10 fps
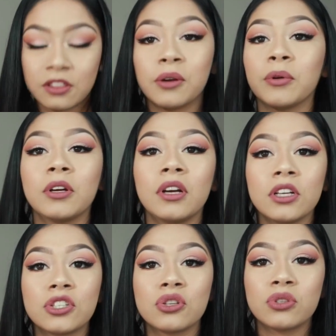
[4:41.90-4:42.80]
There
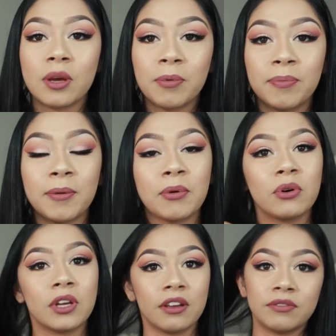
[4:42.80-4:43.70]
were two separate people
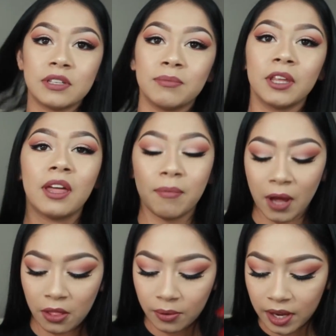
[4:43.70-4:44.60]
who gifted me that,
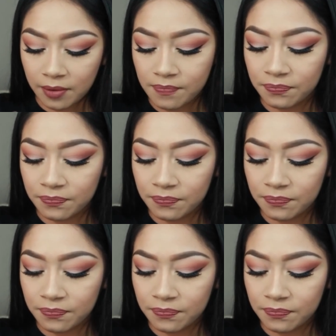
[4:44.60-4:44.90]
by the way.